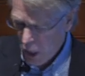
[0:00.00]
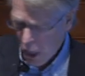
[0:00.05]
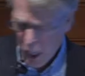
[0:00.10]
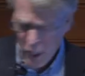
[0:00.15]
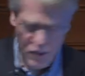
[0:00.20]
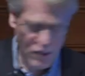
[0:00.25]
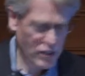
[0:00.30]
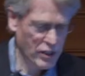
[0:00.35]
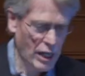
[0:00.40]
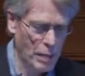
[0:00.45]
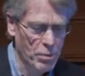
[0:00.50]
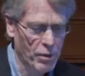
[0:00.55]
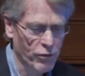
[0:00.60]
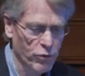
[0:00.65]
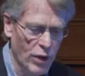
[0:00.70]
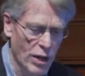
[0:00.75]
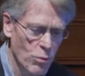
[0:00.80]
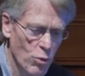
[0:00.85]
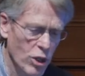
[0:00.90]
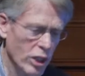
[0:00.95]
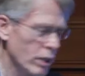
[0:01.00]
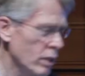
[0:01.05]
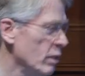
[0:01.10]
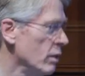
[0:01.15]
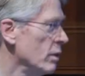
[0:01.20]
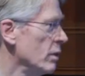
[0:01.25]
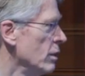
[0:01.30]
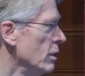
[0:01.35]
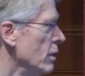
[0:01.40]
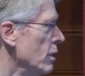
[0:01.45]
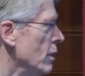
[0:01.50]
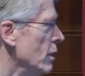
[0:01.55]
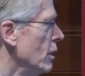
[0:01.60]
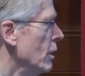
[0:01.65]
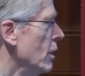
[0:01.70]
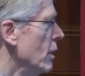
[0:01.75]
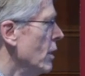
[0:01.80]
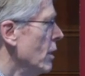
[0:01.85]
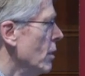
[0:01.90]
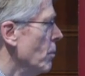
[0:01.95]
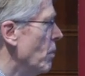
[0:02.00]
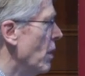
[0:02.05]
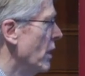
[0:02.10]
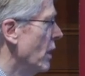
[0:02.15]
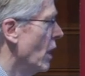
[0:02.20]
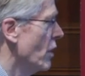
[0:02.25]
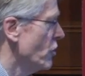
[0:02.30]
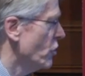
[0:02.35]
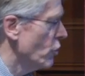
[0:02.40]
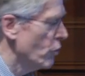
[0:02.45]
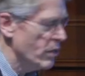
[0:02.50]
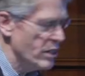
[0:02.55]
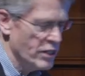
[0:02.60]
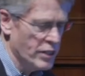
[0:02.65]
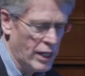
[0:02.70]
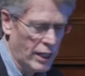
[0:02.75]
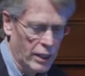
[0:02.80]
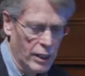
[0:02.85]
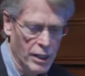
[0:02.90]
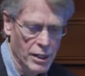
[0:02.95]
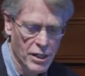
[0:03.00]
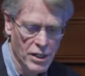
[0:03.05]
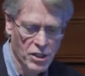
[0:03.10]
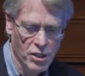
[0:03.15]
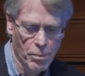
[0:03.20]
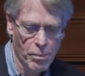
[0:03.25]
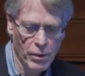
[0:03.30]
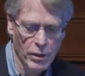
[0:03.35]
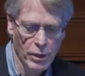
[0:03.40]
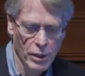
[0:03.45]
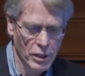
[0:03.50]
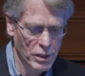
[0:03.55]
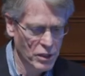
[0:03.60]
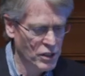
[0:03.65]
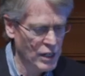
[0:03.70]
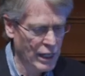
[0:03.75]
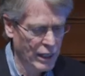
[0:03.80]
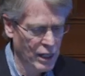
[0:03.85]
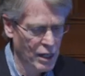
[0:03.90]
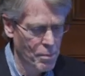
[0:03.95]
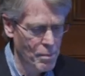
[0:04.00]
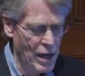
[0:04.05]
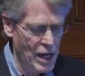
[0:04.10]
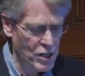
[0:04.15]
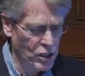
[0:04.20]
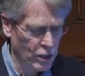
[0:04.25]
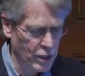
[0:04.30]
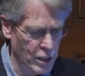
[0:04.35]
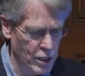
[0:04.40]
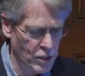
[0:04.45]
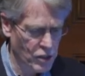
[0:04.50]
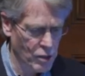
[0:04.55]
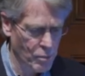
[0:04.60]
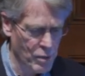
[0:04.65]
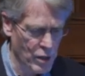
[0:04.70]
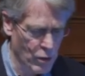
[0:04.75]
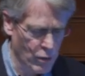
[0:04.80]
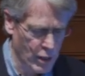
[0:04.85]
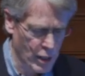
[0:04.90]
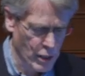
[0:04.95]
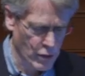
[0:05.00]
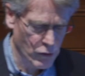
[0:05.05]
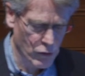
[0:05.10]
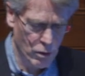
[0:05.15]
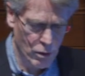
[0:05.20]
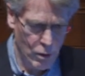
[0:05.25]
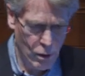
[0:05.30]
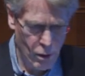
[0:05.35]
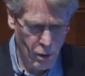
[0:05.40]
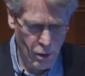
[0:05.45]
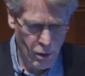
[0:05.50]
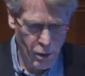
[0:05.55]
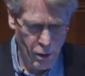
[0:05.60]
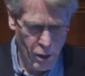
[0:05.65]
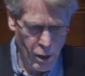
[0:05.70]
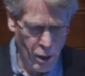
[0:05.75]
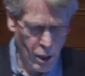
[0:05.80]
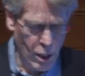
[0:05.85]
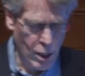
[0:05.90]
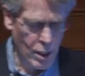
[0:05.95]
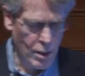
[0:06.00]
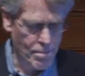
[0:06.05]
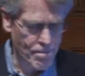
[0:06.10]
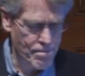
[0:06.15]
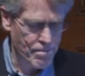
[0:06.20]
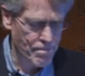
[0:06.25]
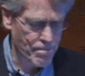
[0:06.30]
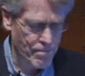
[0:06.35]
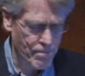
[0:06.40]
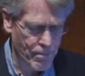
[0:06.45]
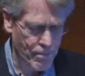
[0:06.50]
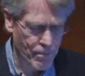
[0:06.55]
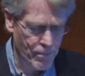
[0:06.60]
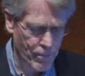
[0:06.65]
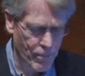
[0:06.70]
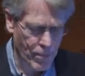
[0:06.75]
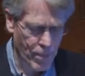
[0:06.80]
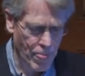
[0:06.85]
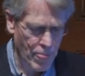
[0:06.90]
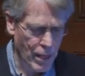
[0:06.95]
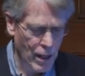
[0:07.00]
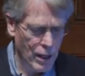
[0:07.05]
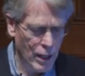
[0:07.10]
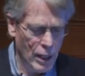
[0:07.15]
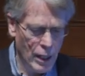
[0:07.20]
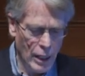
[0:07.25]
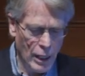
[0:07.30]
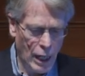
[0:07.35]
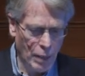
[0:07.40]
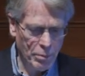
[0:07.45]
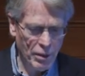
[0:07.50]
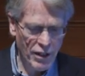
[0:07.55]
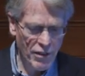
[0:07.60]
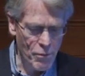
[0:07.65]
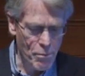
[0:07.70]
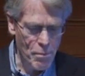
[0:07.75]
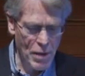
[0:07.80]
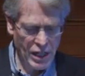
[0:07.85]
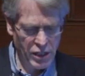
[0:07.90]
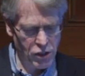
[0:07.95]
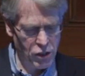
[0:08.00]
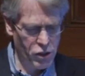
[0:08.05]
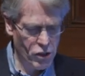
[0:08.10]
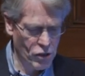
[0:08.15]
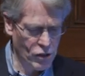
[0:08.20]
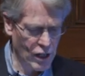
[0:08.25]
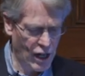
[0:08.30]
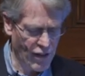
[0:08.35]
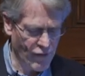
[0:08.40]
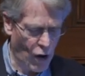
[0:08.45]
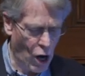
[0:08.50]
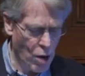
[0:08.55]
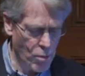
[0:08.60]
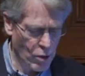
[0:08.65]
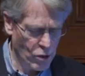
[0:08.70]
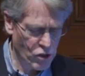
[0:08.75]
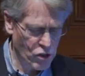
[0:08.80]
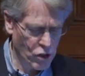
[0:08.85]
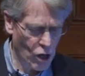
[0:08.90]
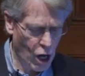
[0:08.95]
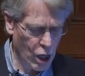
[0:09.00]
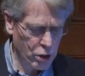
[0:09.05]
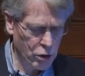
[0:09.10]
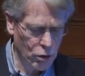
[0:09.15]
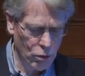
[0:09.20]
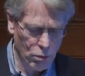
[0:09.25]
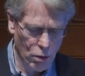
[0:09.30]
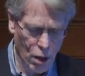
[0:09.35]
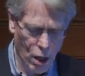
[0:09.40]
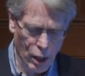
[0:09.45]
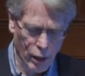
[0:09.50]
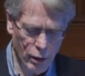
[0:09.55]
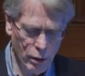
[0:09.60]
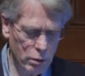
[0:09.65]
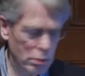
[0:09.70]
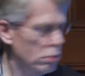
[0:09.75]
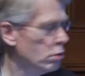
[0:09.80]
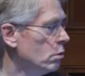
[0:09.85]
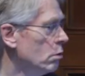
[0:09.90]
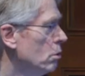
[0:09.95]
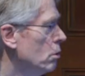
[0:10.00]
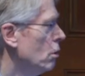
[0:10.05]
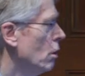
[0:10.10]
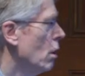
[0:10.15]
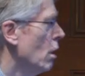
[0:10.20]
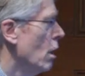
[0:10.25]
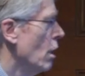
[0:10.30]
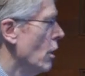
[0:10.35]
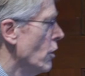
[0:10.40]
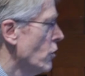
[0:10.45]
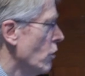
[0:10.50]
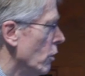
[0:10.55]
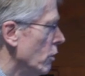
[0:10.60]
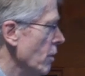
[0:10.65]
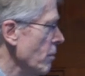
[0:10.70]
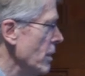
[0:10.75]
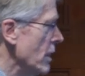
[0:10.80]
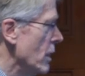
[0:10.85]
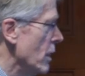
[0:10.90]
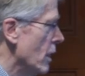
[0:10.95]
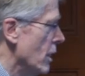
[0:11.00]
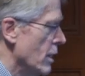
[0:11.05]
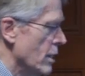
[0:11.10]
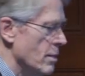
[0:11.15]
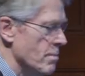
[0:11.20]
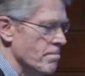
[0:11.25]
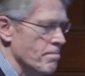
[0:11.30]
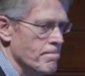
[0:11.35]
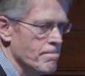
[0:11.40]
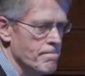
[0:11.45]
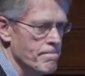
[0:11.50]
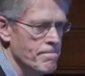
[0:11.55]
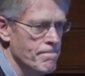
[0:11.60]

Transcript: uh this type of framework, but uncertainty is not going to magically disappear on us. Um, I'm getting messages that I've almost talked too long. So let me um,